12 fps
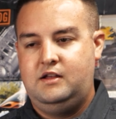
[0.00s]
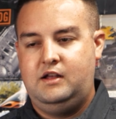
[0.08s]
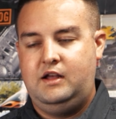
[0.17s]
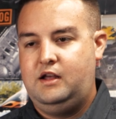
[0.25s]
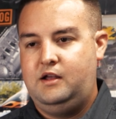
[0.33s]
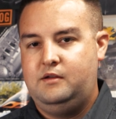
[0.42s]

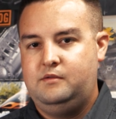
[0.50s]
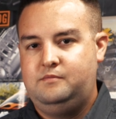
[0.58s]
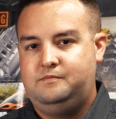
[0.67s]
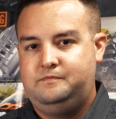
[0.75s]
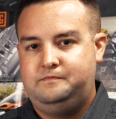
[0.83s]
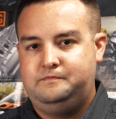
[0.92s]

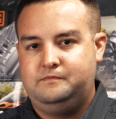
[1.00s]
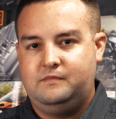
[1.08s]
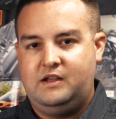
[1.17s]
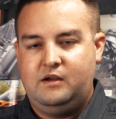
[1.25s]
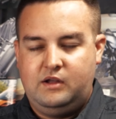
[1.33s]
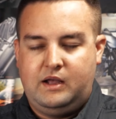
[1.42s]

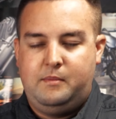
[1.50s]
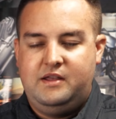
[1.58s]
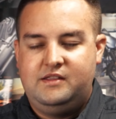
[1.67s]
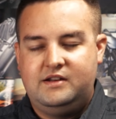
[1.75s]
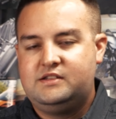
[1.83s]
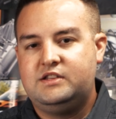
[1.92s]
I
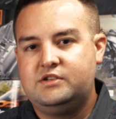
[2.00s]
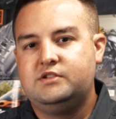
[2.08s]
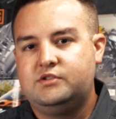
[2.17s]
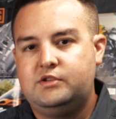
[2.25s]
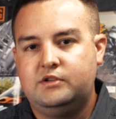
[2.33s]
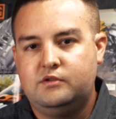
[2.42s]
made the
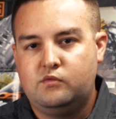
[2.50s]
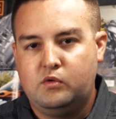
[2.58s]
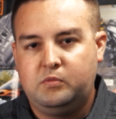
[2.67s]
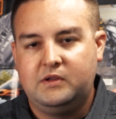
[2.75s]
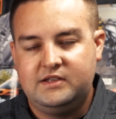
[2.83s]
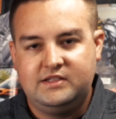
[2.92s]
decision to
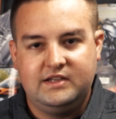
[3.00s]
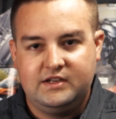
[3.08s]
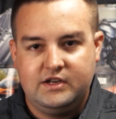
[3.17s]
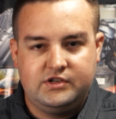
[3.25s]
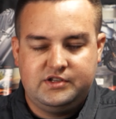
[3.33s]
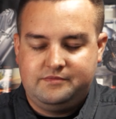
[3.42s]
replace the
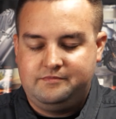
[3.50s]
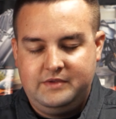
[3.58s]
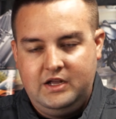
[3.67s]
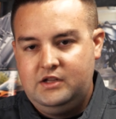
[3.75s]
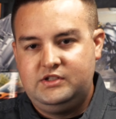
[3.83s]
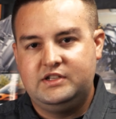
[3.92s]
ignition
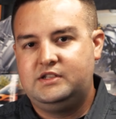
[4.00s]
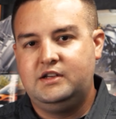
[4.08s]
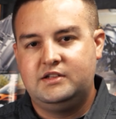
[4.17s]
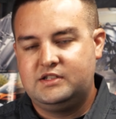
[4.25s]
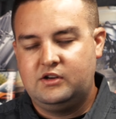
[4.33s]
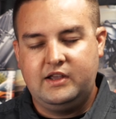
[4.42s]
just
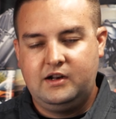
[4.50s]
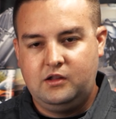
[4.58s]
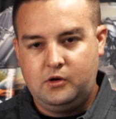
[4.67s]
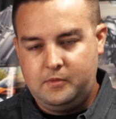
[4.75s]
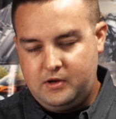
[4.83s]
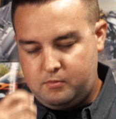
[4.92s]
because I'll get a
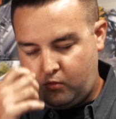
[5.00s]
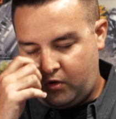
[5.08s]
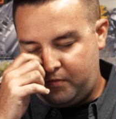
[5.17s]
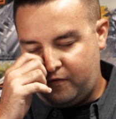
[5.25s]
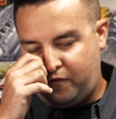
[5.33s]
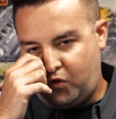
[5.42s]
little bit more
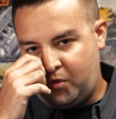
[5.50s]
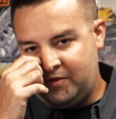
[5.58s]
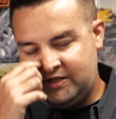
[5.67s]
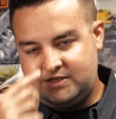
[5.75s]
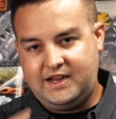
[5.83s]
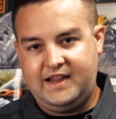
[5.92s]

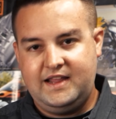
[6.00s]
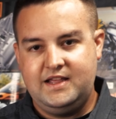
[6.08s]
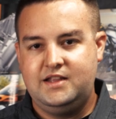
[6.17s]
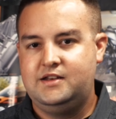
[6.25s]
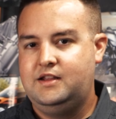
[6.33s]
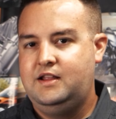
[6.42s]
performance,
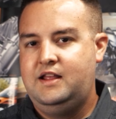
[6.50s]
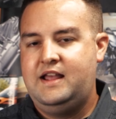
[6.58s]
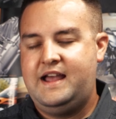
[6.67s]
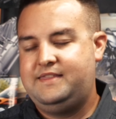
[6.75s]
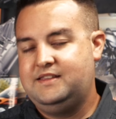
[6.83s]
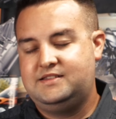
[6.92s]
and
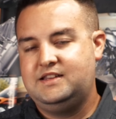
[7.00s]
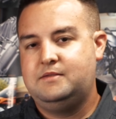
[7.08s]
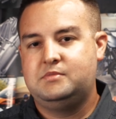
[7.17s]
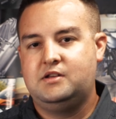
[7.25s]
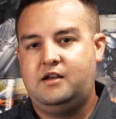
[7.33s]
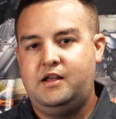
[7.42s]
at the
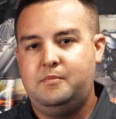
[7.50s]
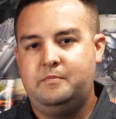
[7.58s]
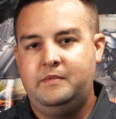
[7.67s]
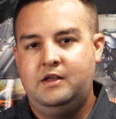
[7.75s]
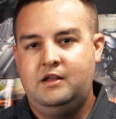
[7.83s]
same time,